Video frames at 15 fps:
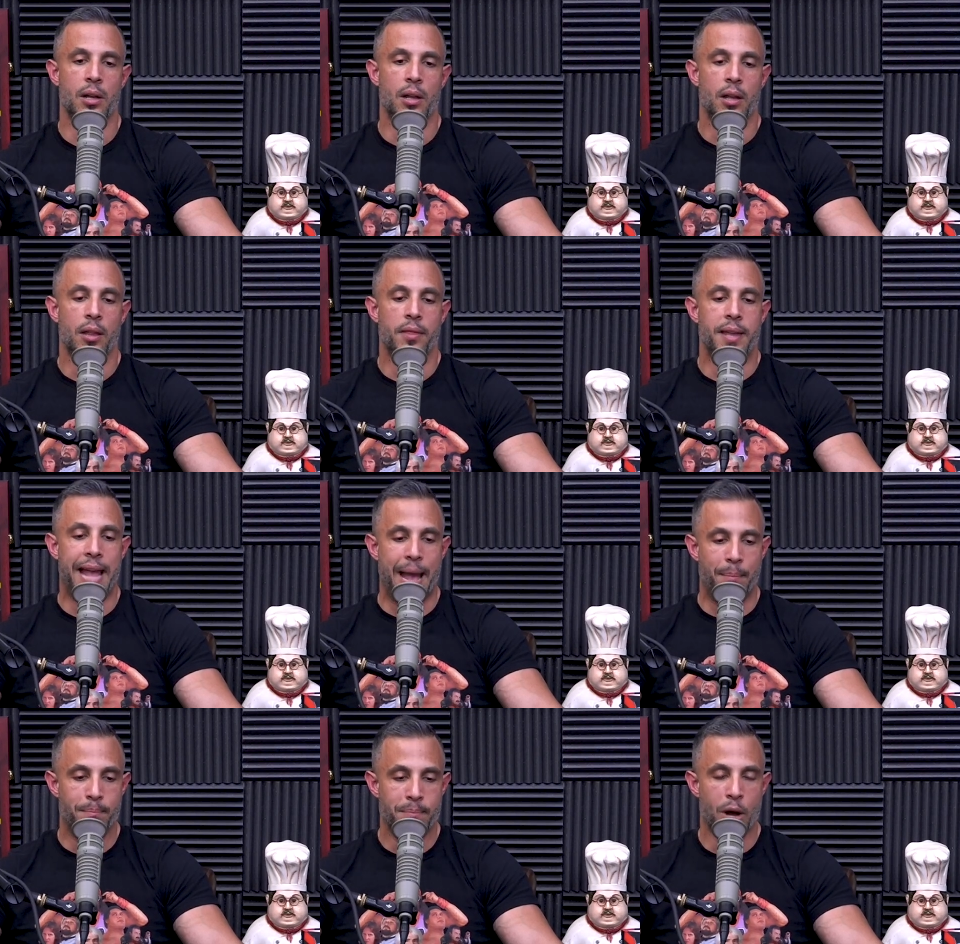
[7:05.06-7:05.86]
Speaker 1: mm.
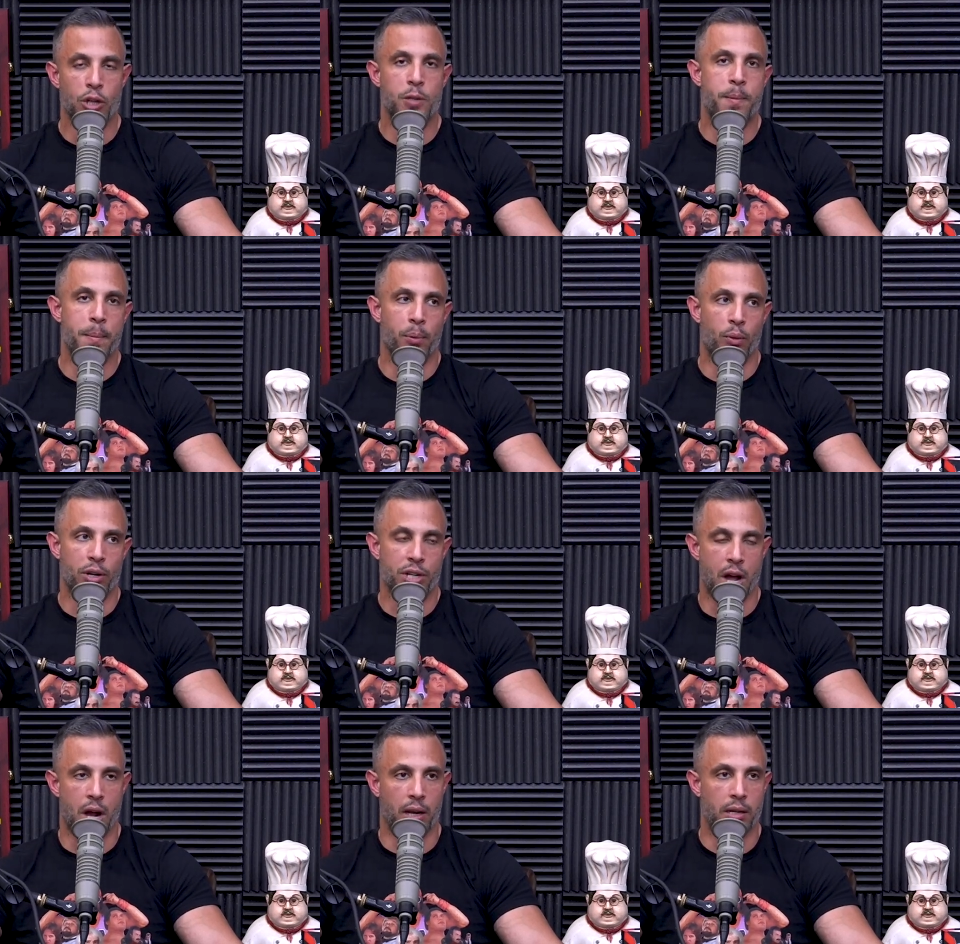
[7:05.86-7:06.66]
the most people we're
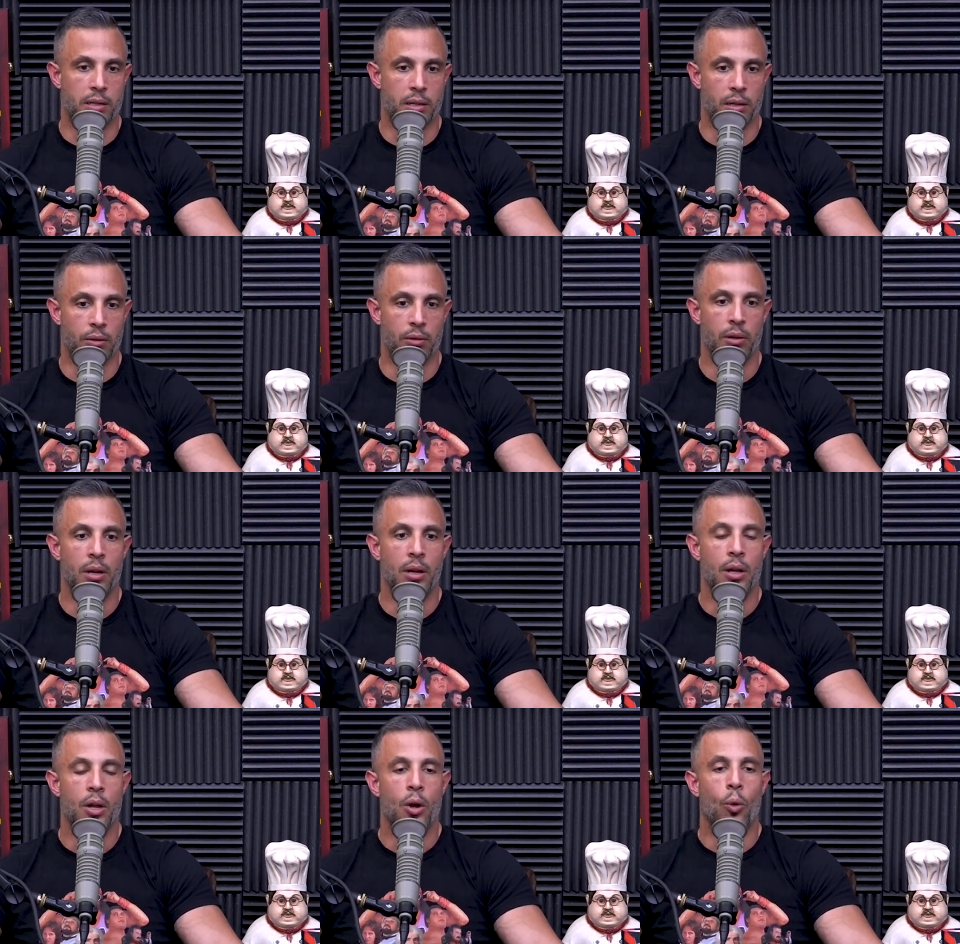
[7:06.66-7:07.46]
talking to,
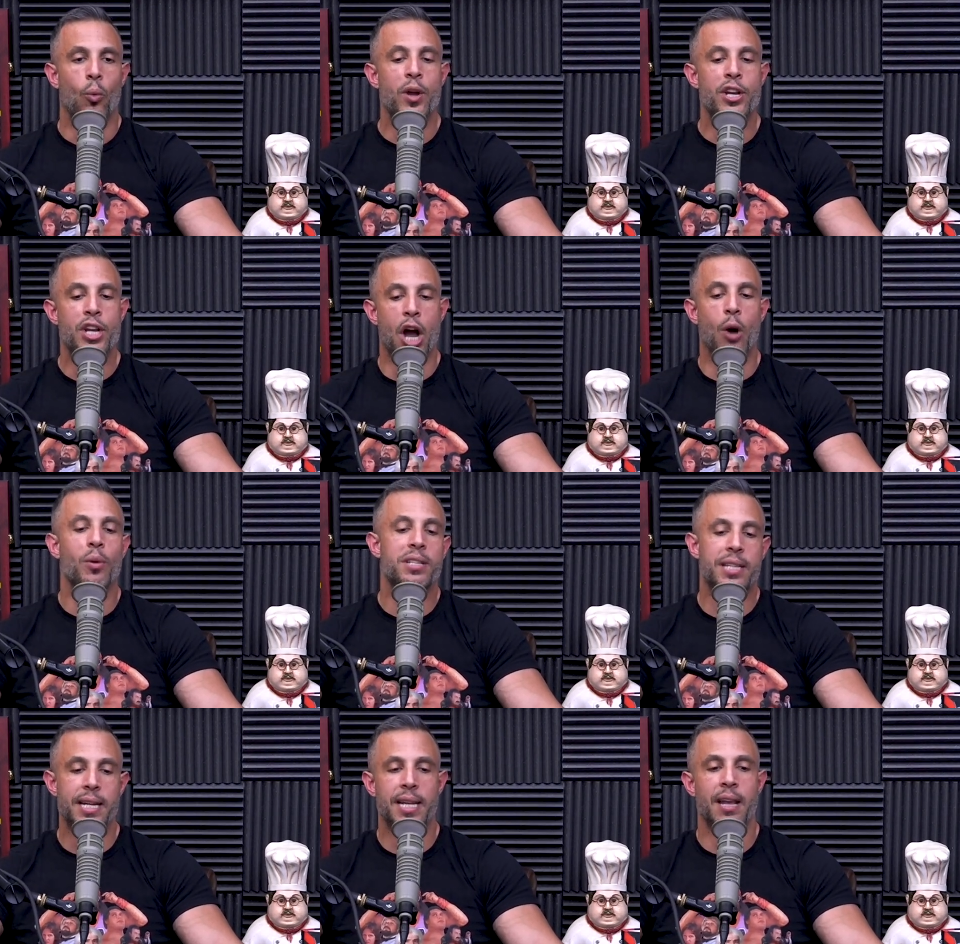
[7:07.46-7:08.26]
we know
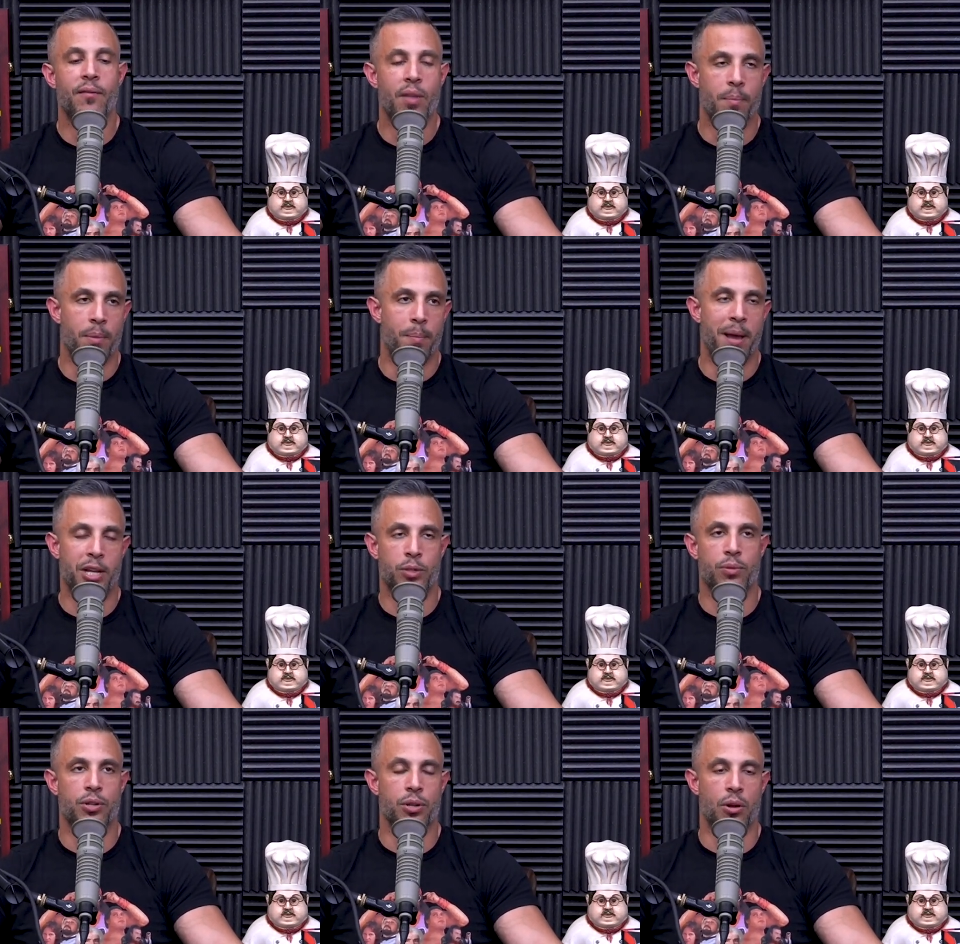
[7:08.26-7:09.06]
it's going to give them the
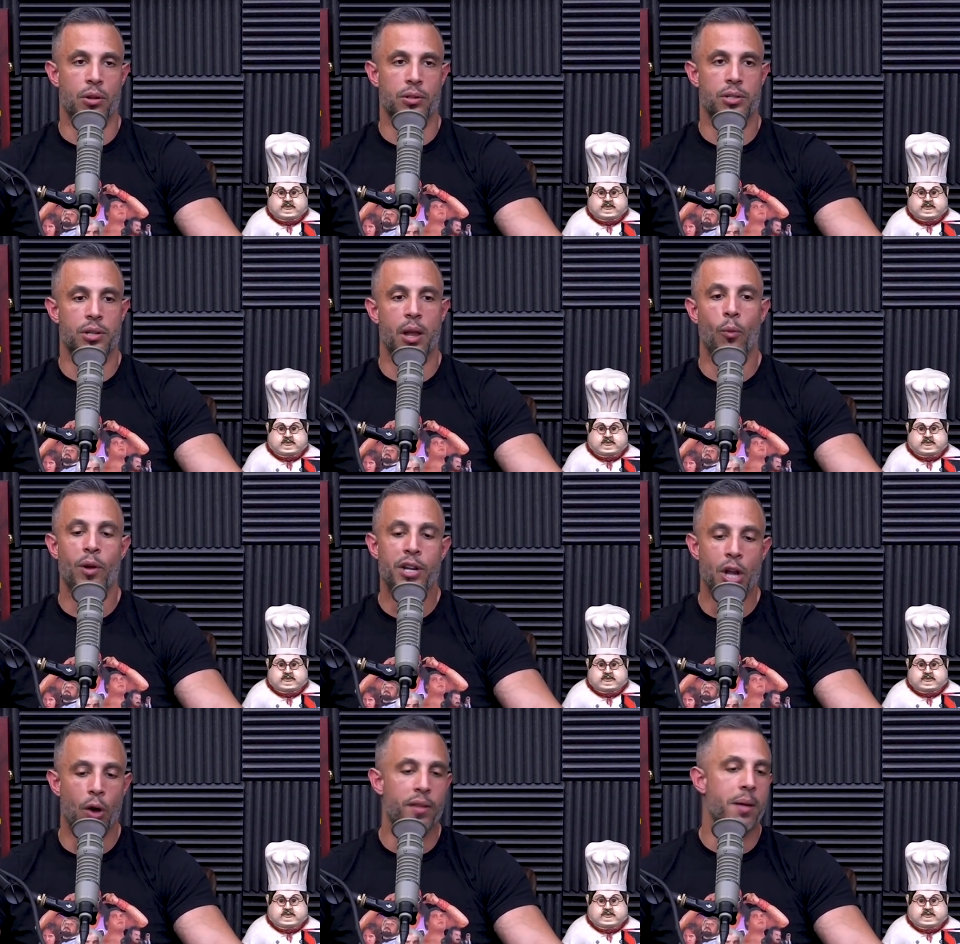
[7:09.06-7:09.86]
best results. We
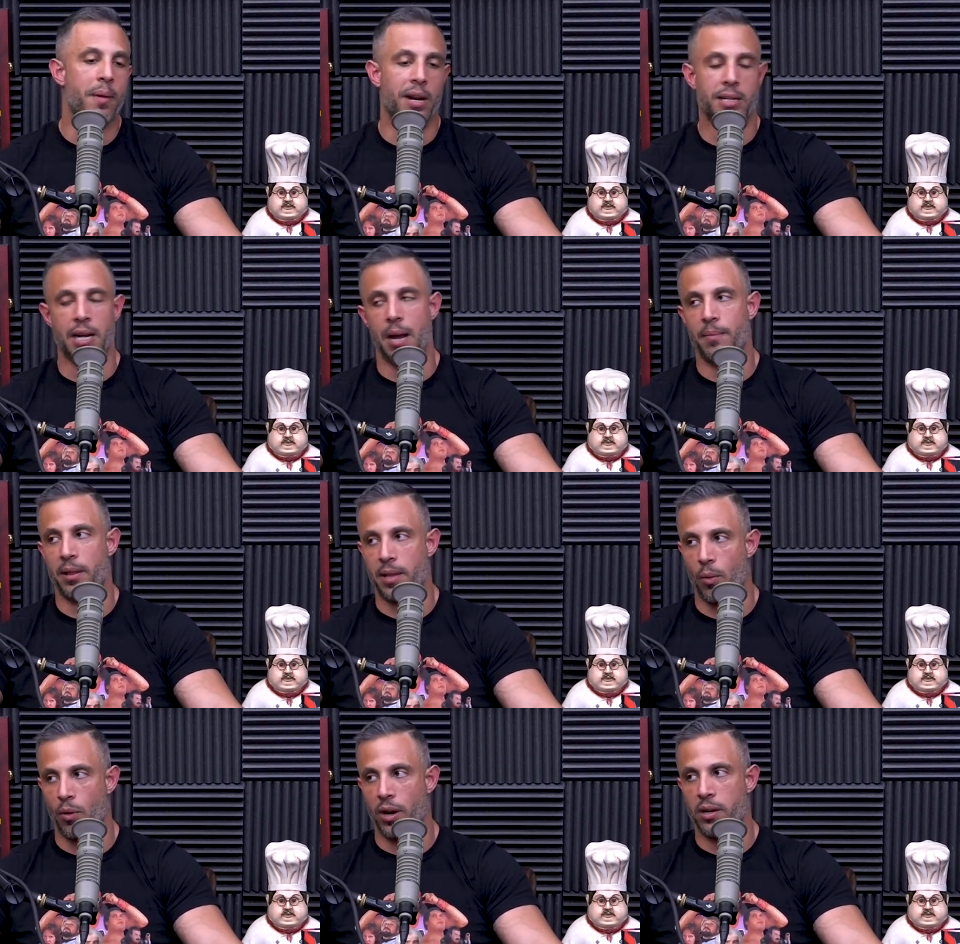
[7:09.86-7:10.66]
know the amount of time that
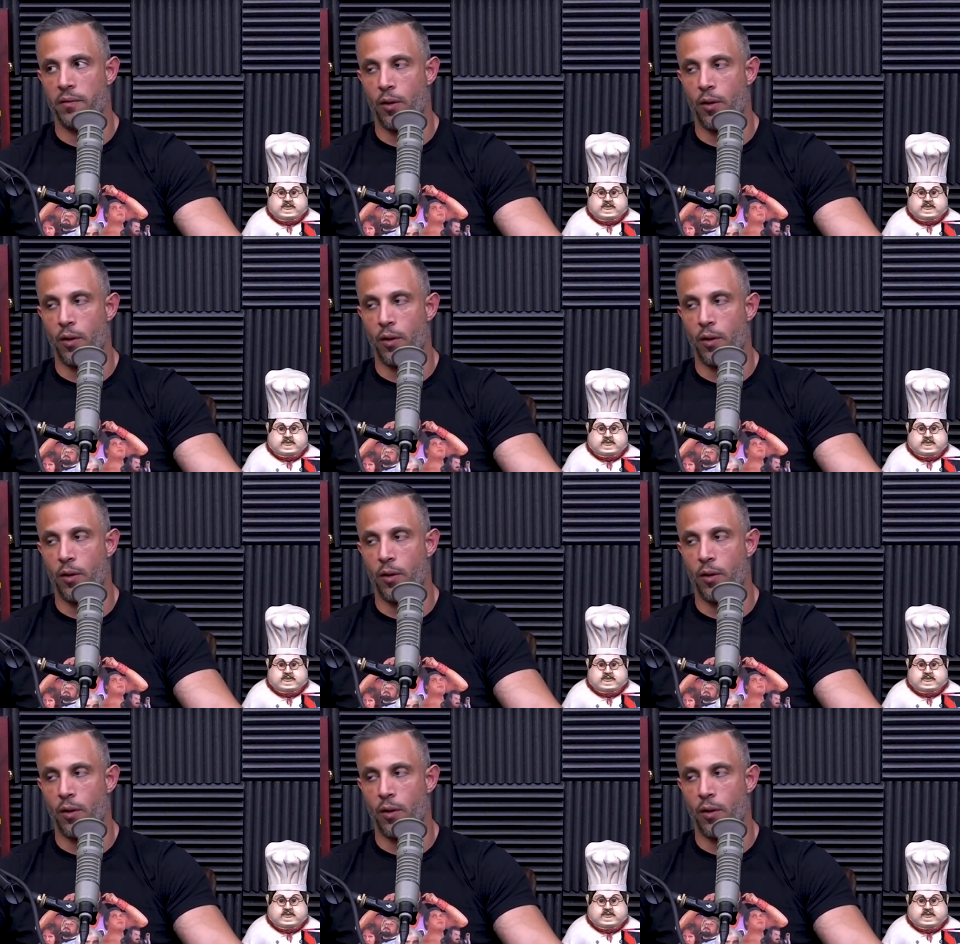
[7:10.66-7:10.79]
they want to